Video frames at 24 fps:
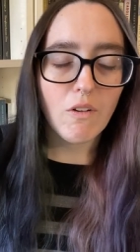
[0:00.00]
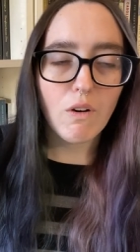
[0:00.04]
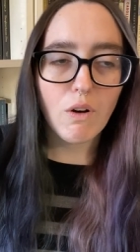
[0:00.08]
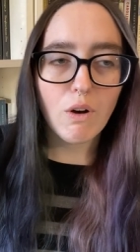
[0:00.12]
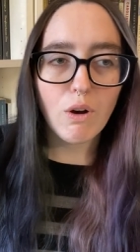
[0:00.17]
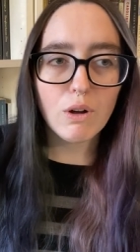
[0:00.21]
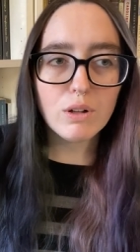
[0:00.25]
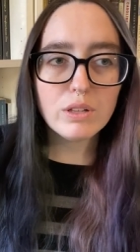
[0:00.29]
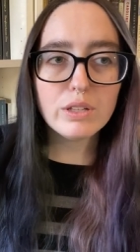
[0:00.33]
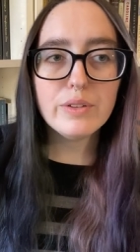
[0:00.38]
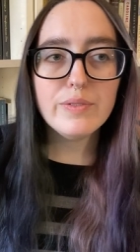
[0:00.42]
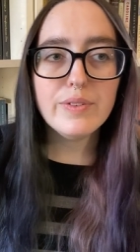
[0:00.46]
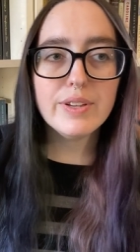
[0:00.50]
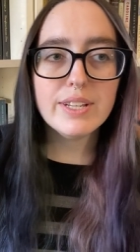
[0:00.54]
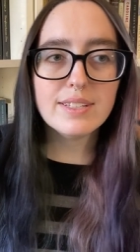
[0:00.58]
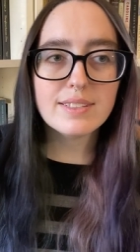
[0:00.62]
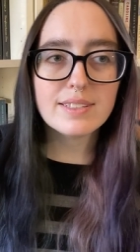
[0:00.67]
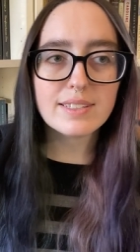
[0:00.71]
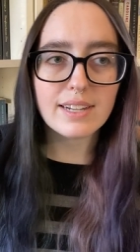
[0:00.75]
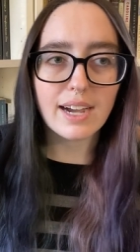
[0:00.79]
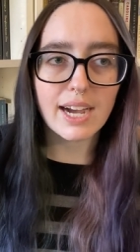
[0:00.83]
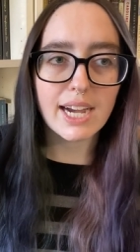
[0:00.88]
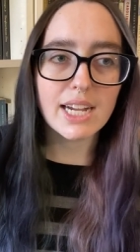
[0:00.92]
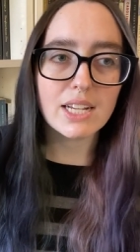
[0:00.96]
all of his
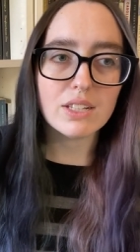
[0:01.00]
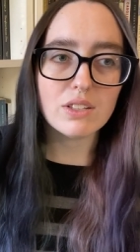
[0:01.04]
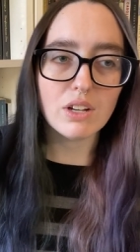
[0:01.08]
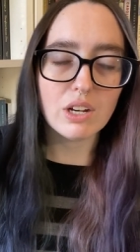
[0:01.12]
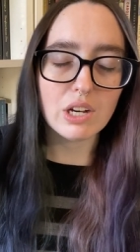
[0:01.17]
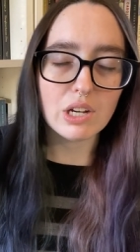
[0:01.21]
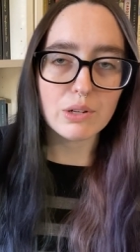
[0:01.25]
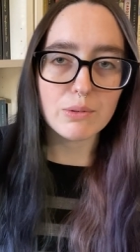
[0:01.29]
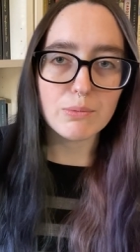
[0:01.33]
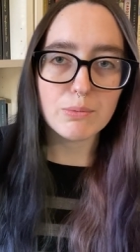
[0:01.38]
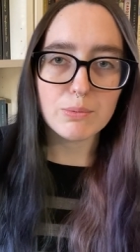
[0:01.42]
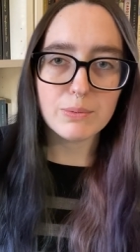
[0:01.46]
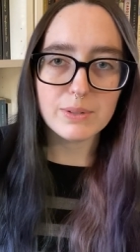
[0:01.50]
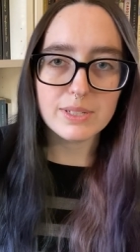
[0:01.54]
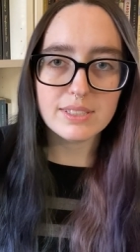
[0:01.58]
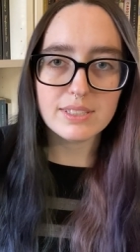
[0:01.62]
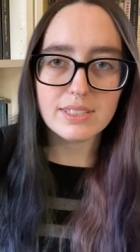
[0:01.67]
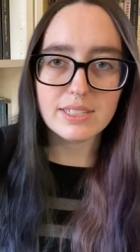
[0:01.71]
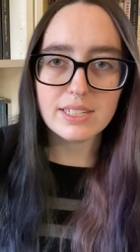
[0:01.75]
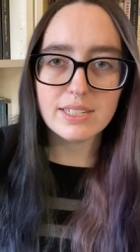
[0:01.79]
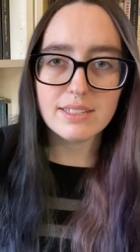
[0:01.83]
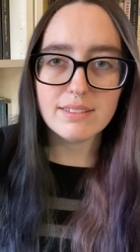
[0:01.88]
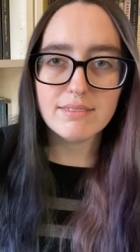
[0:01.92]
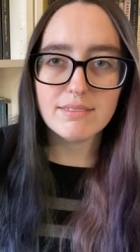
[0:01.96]
dialogue was
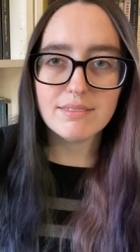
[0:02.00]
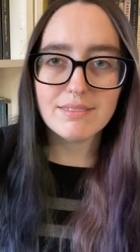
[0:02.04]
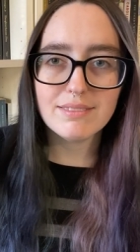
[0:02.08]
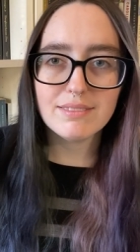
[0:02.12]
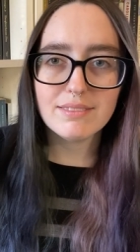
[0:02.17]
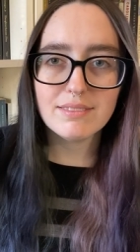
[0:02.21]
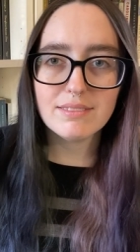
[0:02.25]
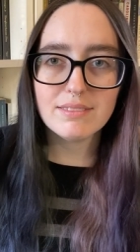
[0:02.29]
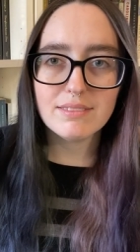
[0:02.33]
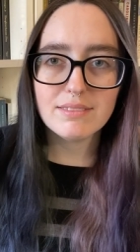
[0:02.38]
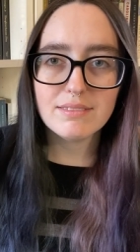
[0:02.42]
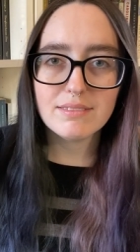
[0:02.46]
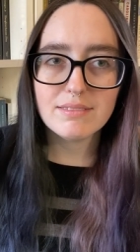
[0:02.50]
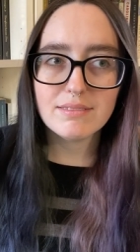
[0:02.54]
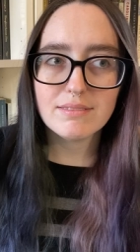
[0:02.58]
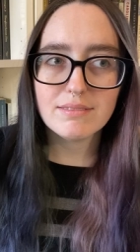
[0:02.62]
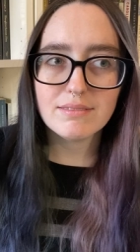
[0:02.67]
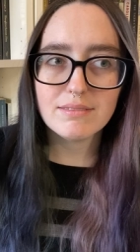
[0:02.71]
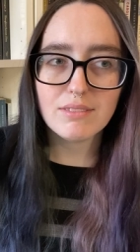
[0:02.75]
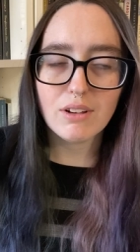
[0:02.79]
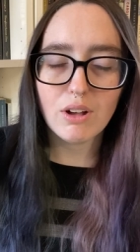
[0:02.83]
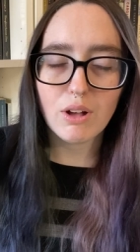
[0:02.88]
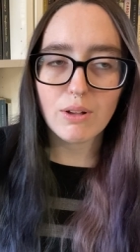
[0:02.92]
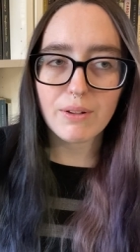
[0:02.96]
in
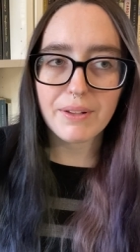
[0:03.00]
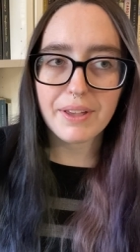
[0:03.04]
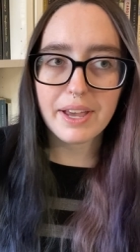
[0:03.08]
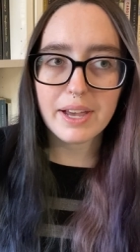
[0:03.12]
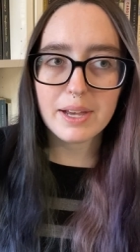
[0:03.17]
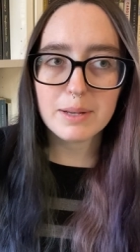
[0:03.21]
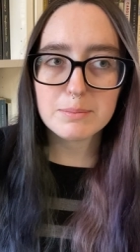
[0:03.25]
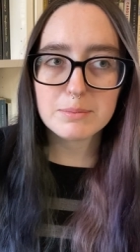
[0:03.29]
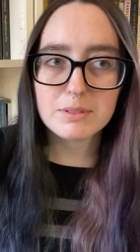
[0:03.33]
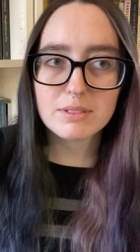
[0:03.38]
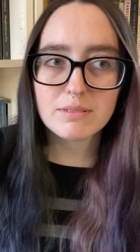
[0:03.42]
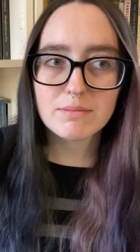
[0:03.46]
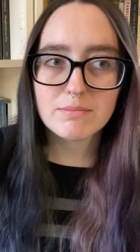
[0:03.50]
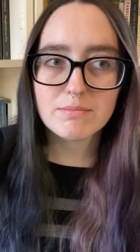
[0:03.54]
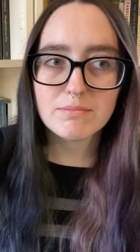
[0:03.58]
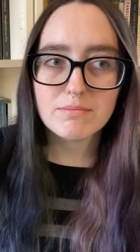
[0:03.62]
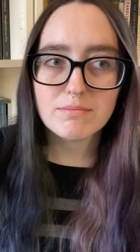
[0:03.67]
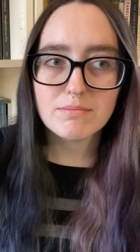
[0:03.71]
all caps.